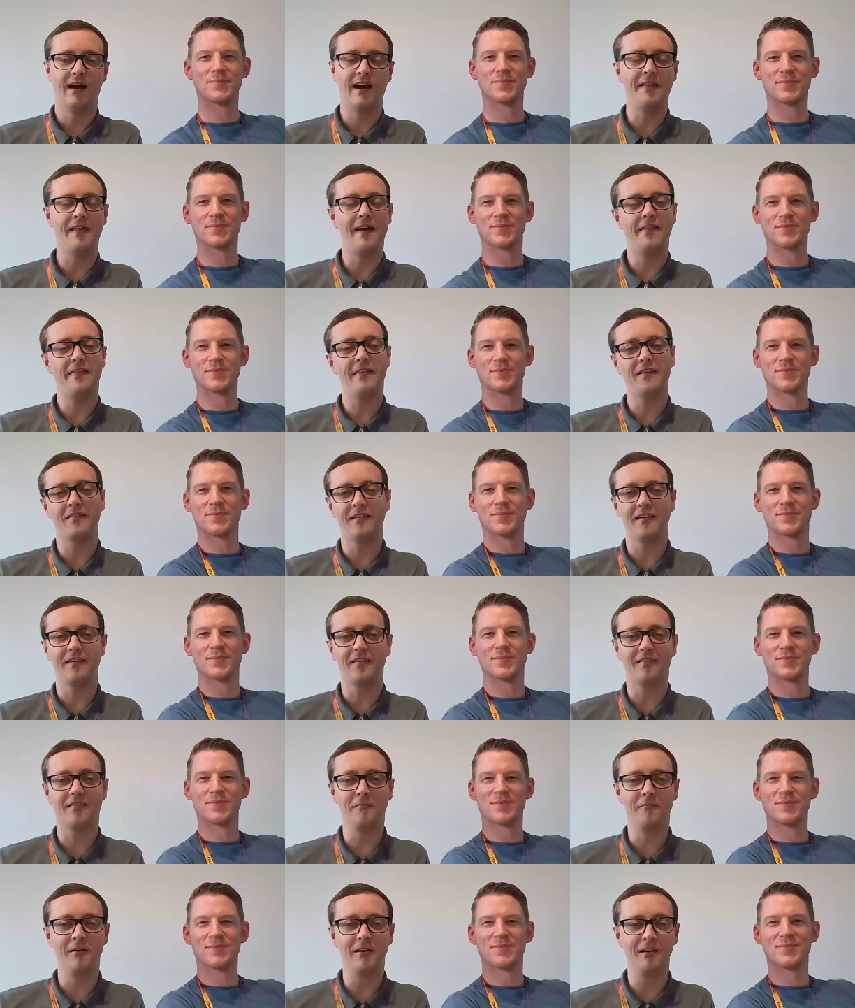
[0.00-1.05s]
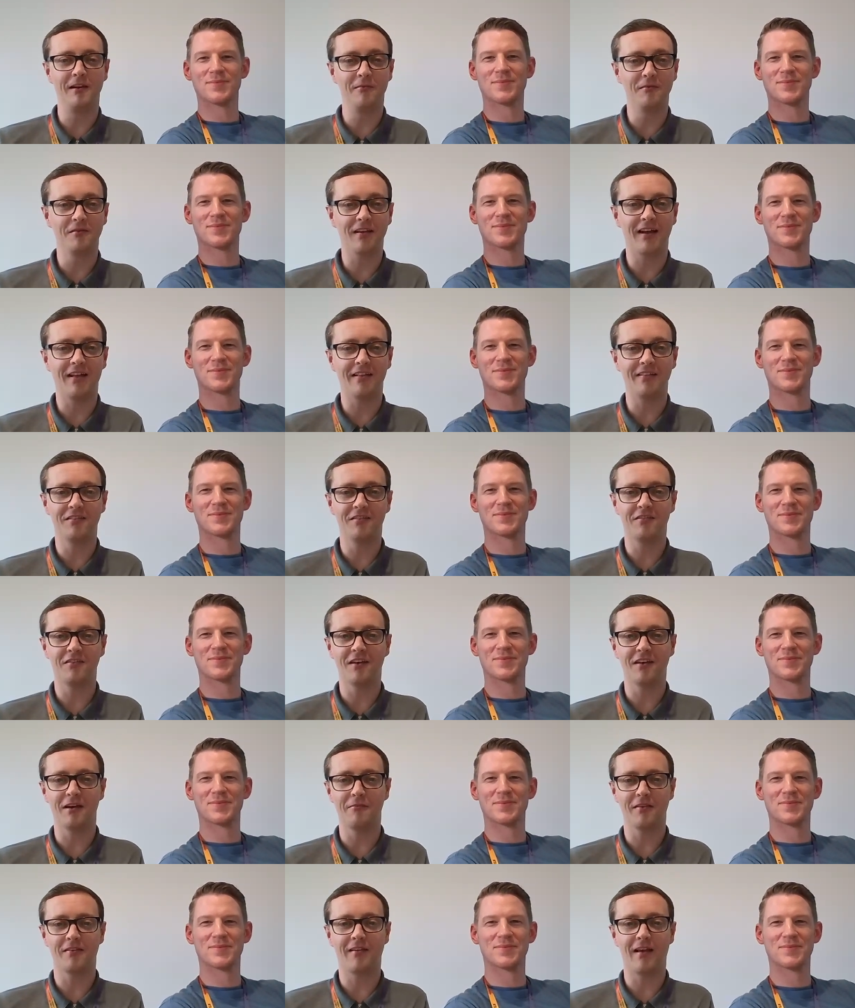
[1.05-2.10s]
Speaker 1: Hi there, this is Tim Williams and
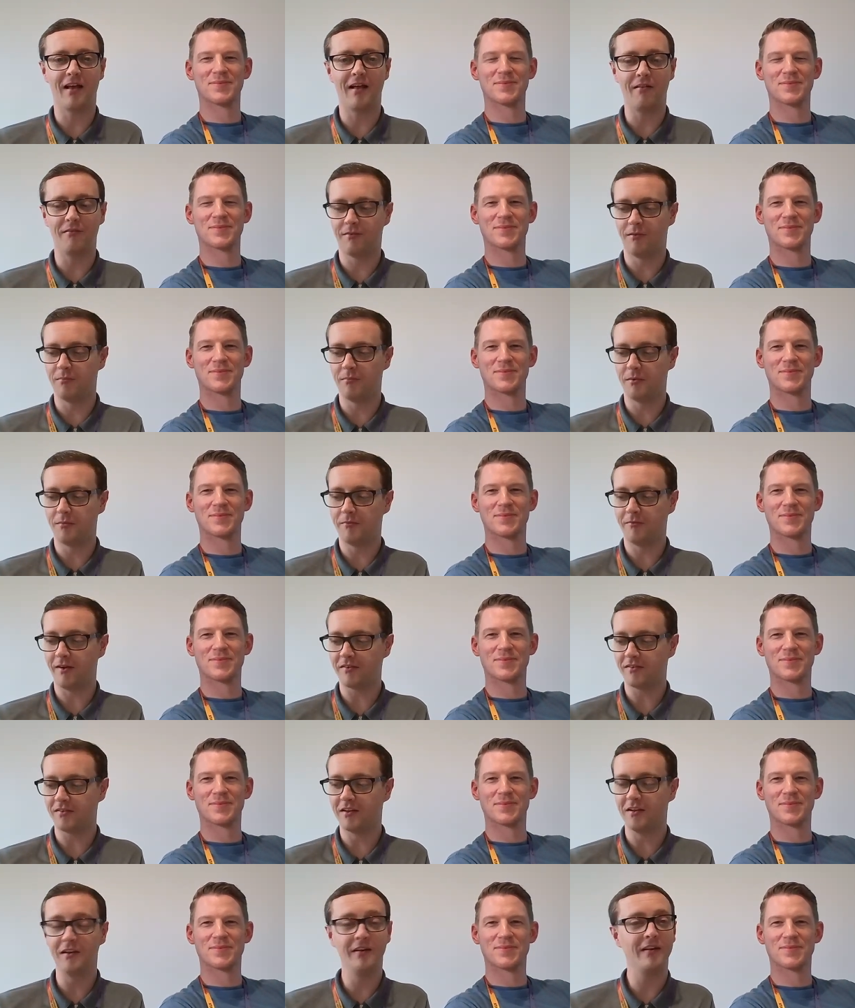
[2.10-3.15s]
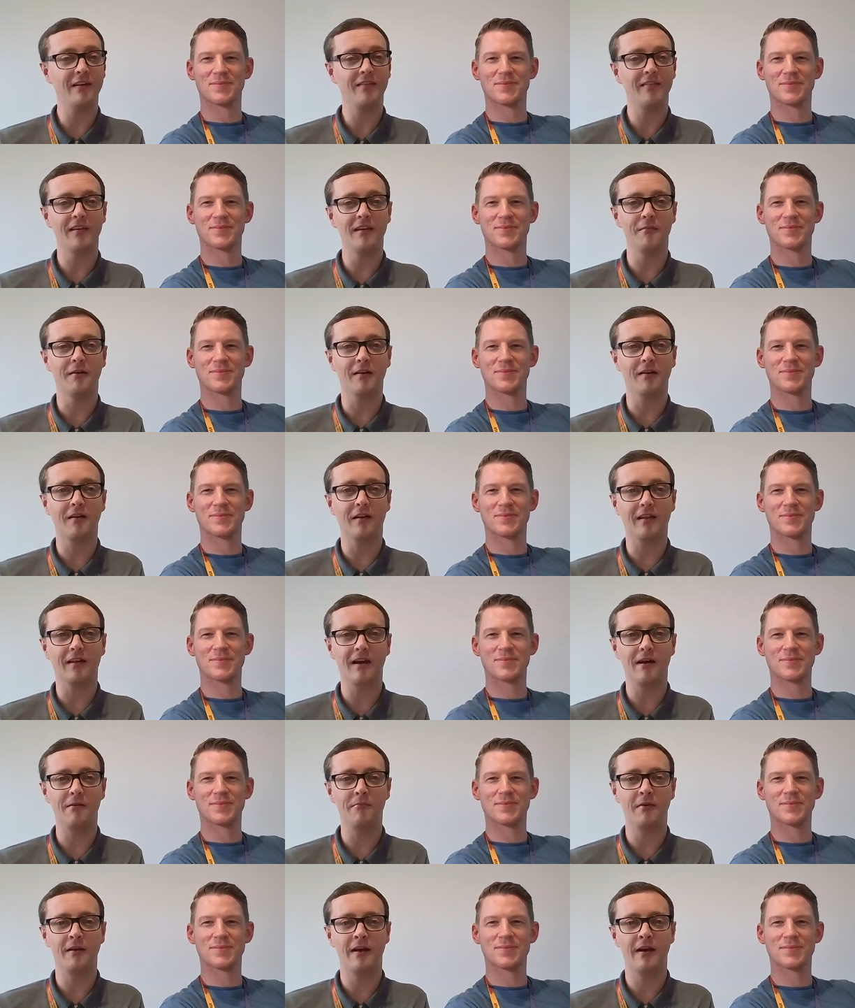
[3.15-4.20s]
Jack Mattel from the Professional Learning Team at
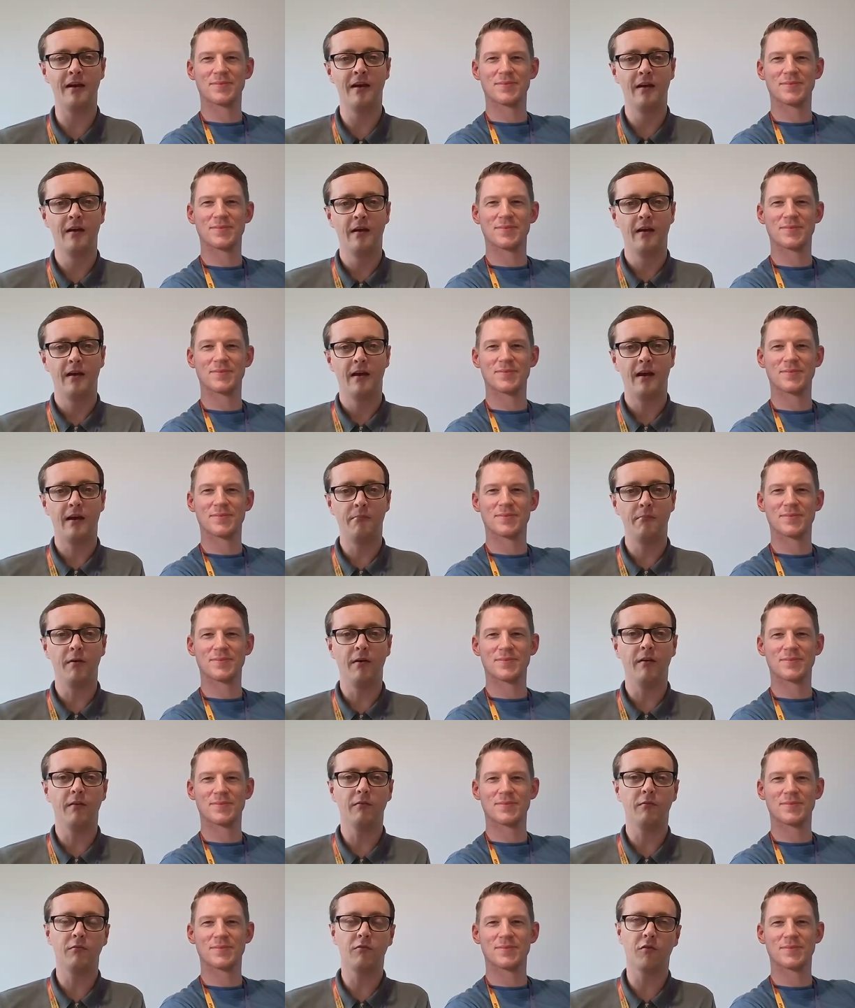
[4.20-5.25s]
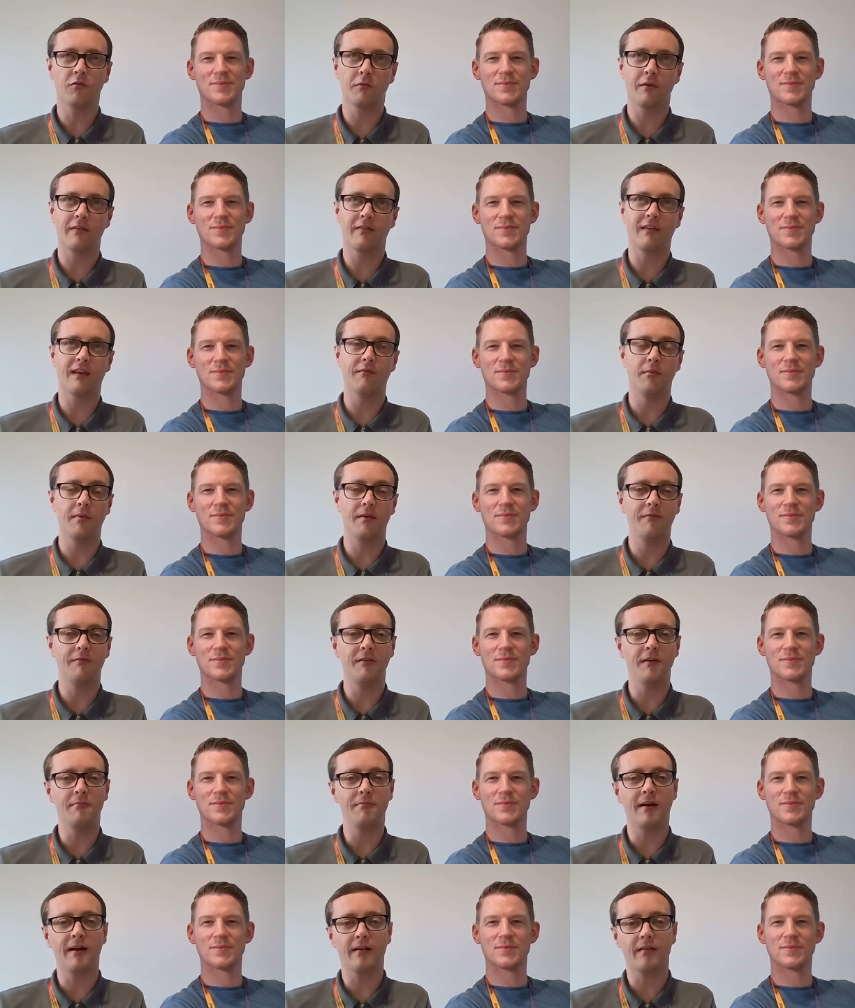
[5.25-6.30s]
Coleg Cambria. Just wanted to give a bit of
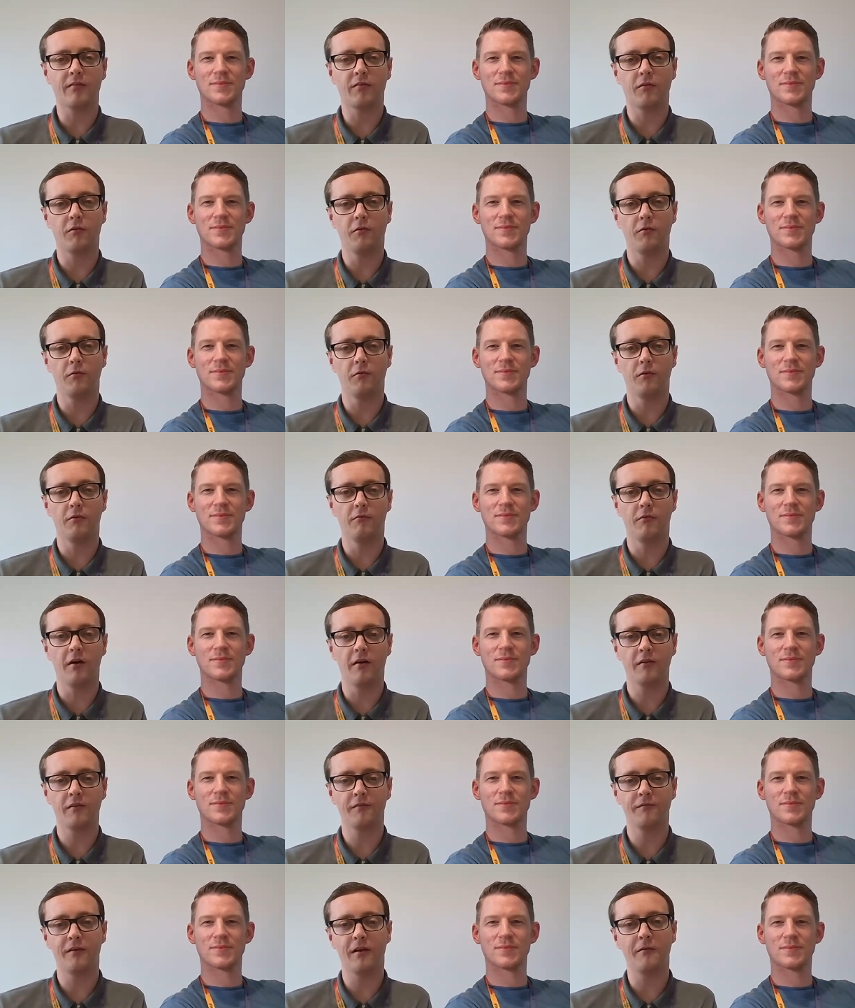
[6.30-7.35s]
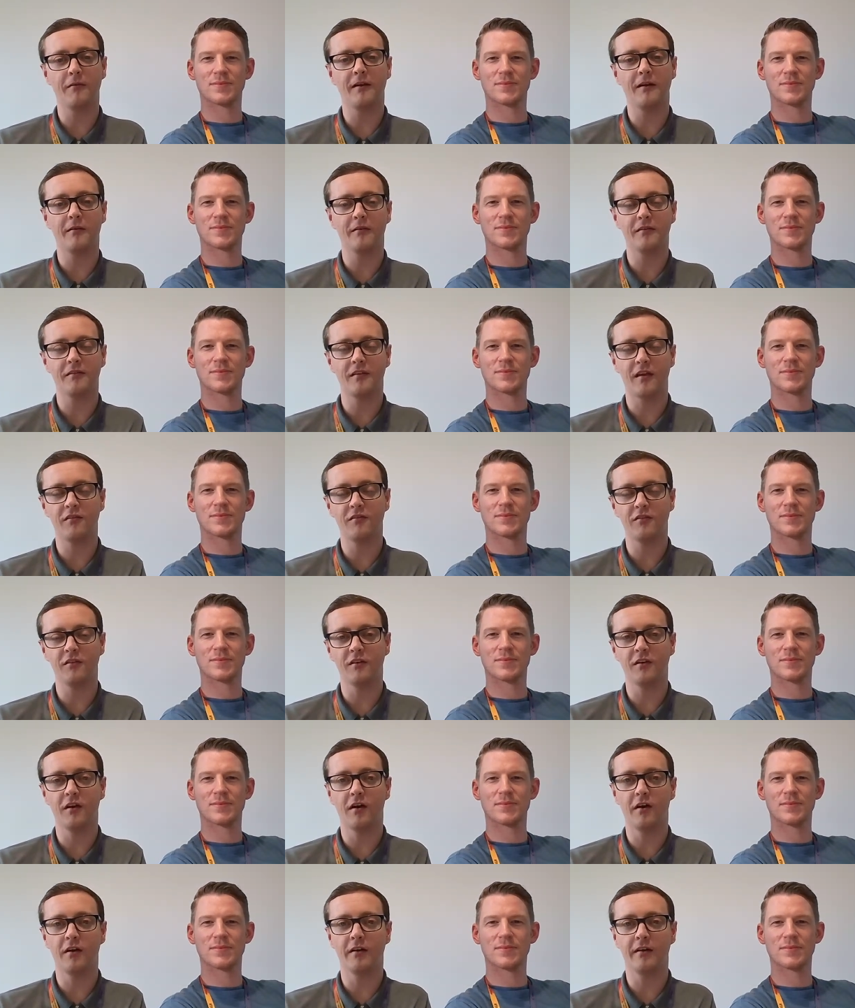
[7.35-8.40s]
feedback to Ross following our
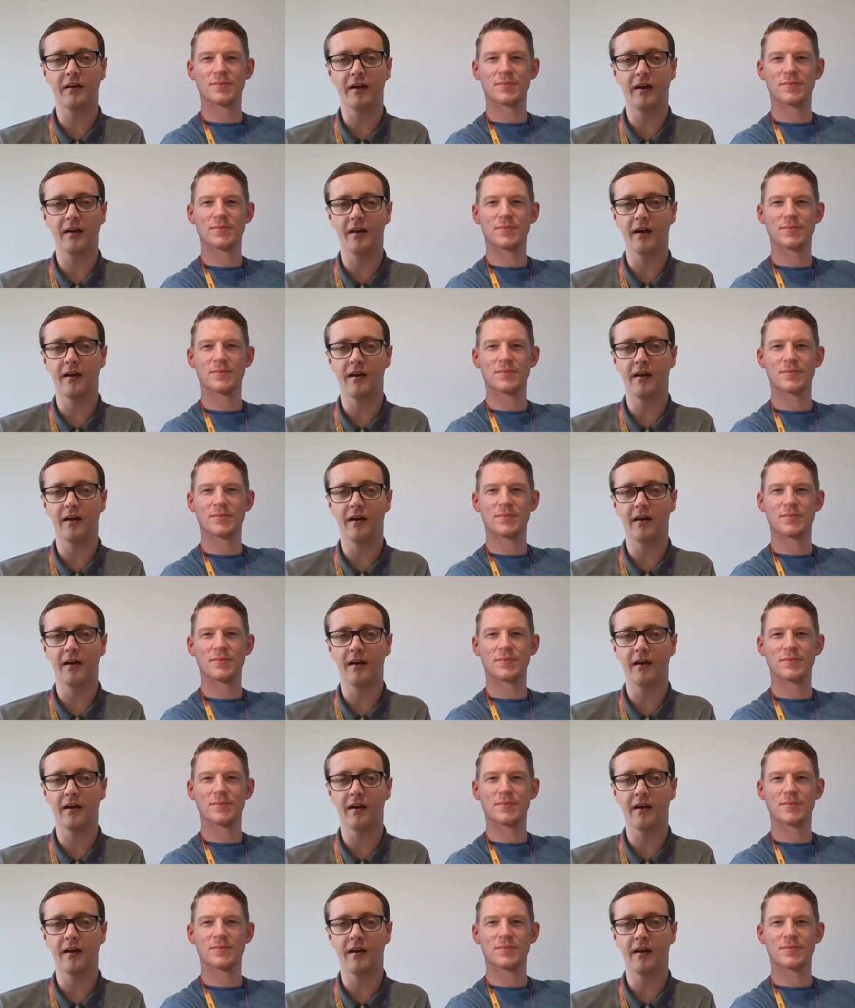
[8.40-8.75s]
session on a